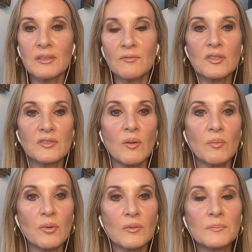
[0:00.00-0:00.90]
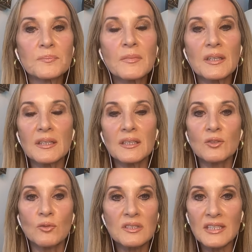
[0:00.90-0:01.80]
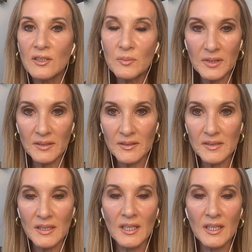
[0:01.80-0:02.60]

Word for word: for example, in your telomeres.